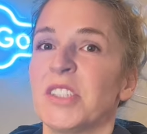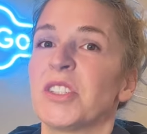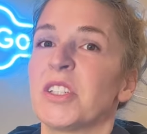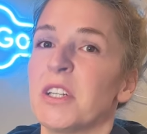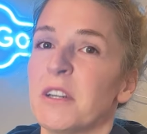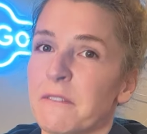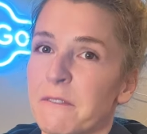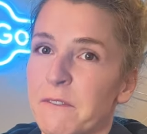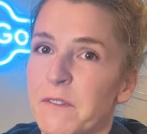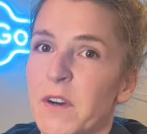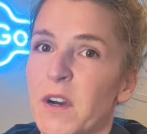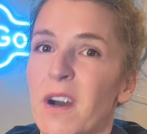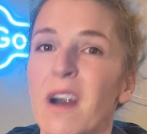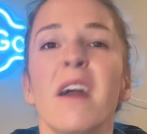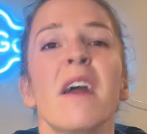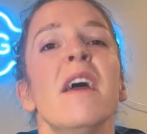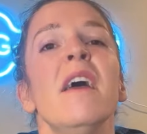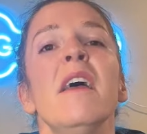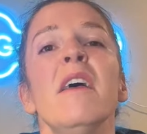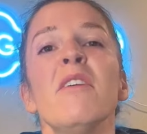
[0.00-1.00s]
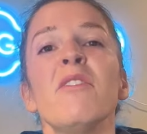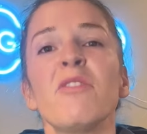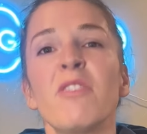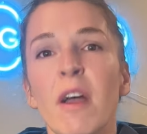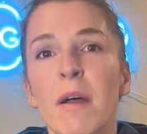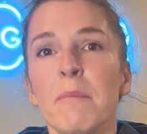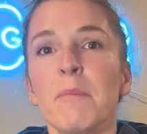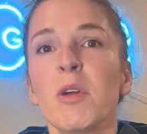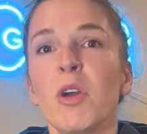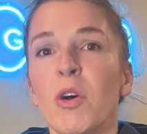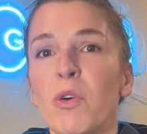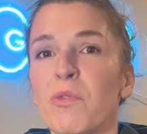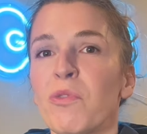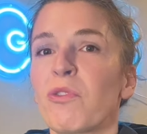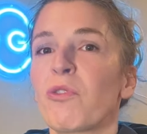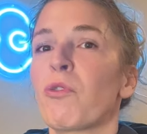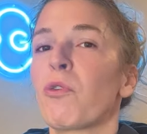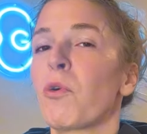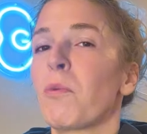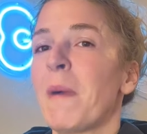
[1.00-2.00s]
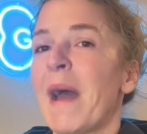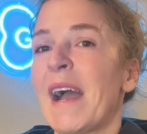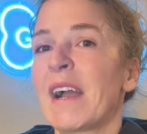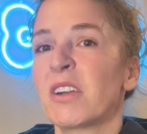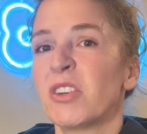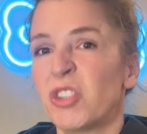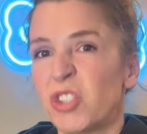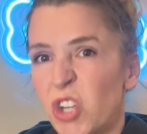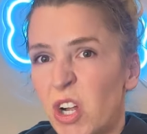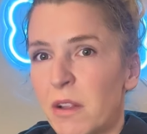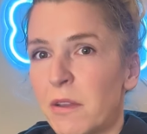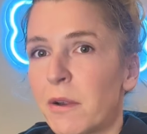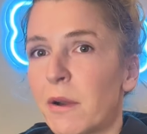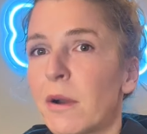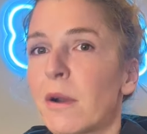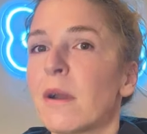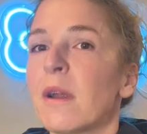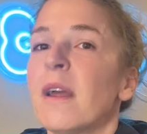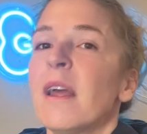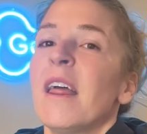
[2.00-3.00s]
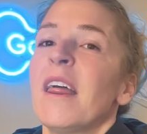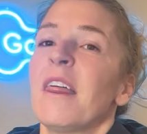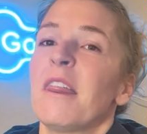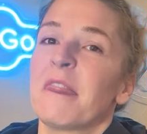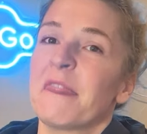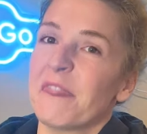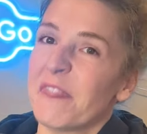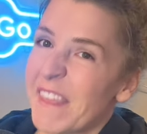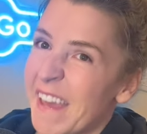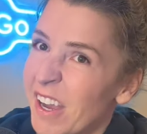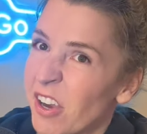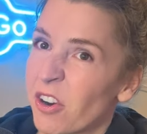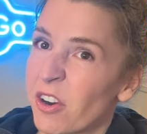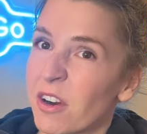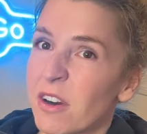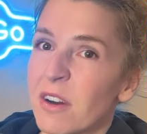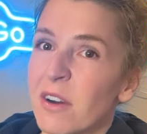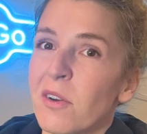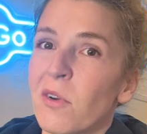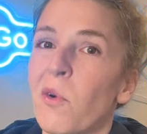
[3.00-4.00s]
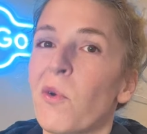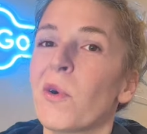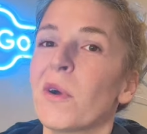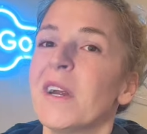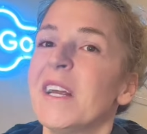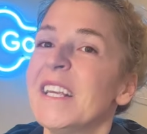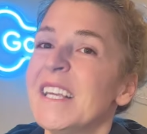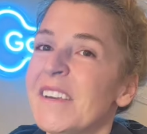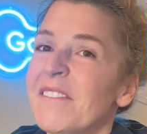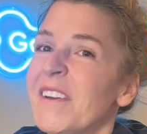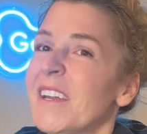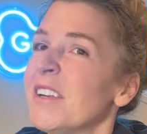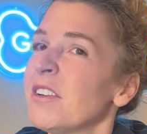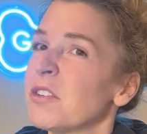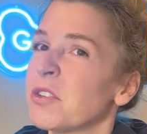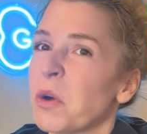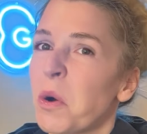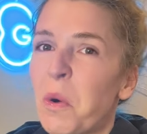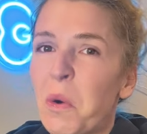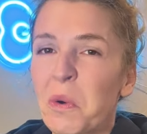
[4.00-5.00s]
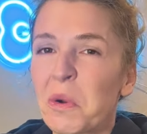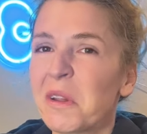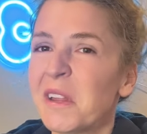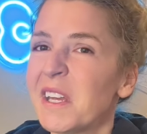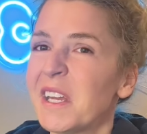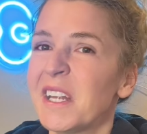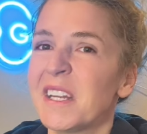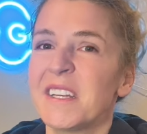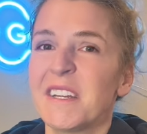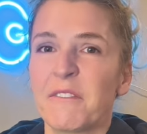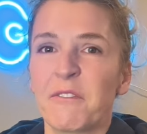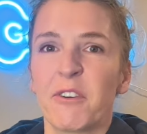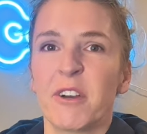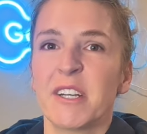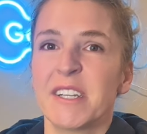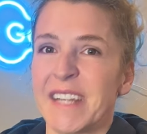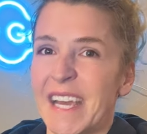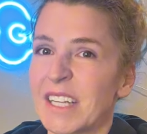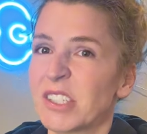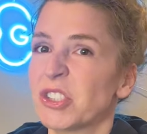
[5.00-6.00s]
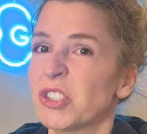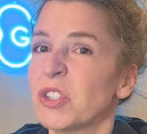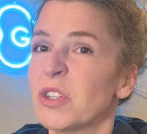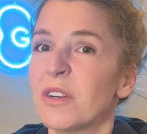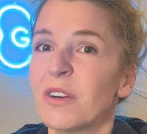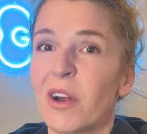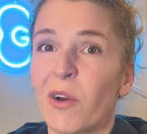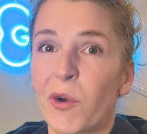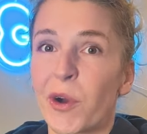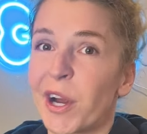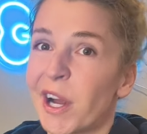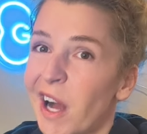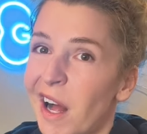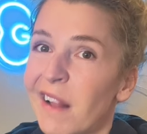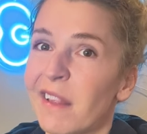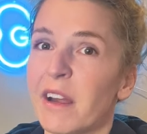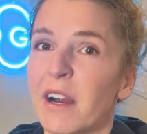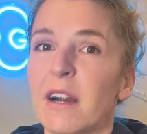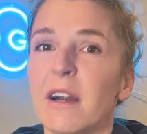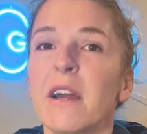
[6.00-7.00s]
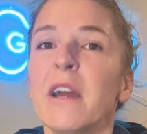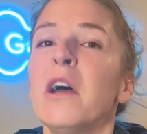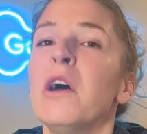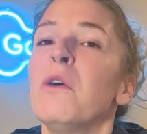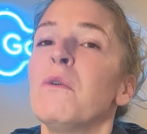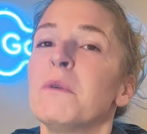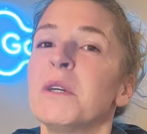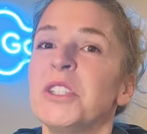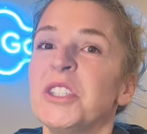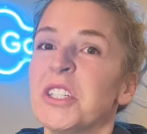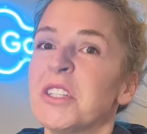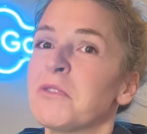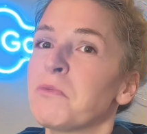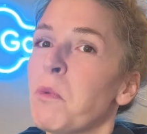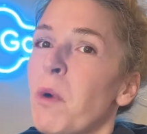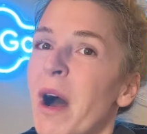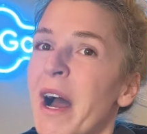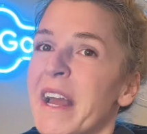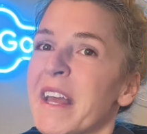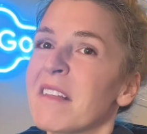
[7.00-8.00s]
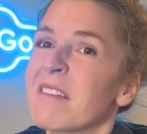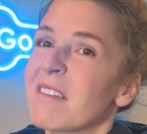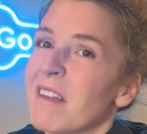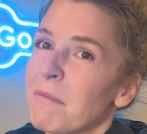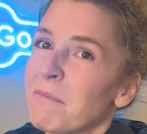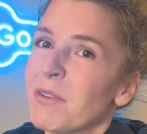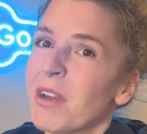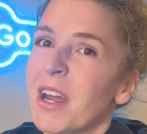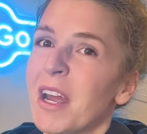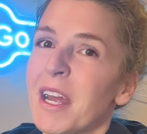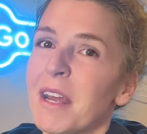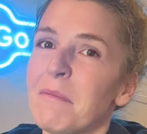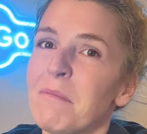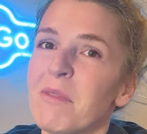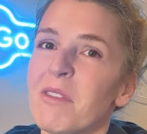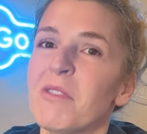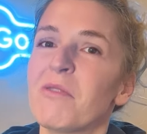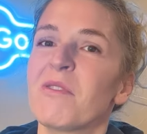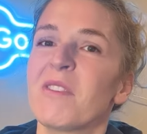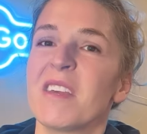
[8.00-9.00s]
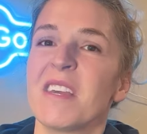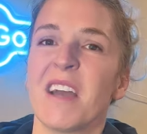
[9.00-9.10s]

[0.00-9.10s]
their fur. Some coats grow back duller, thicker, or even totally a different texture or color, which is why sometimes you see